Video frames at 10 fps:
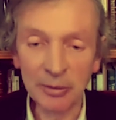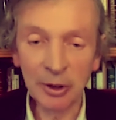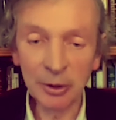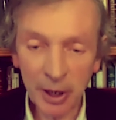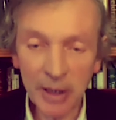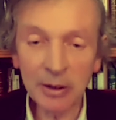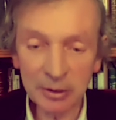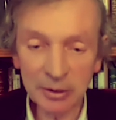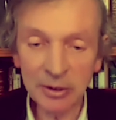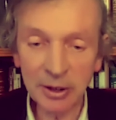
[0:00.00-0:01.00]
And Crick
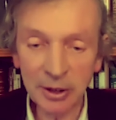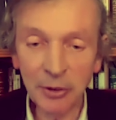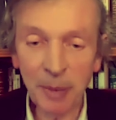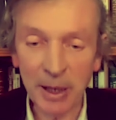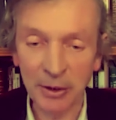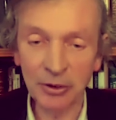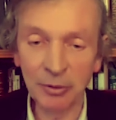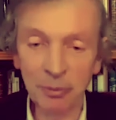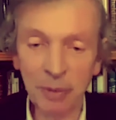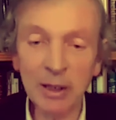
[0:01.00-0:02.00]
did his
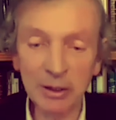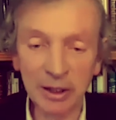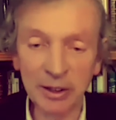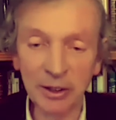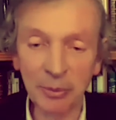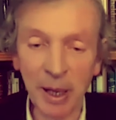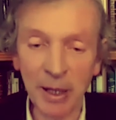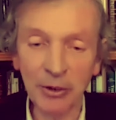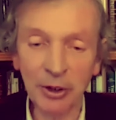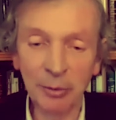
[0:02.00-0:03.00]
best. Brenner did his
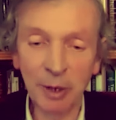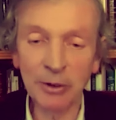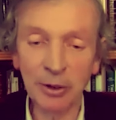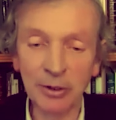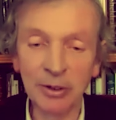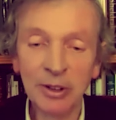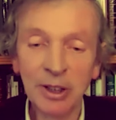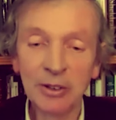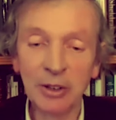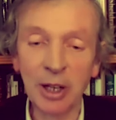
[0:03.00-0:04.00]
best. He worked on a
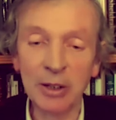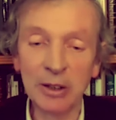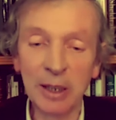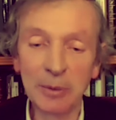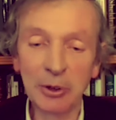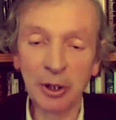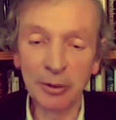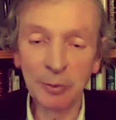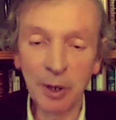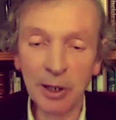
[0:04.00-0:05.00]
tiny nematode
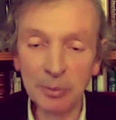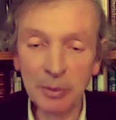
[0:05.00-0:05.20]
worm.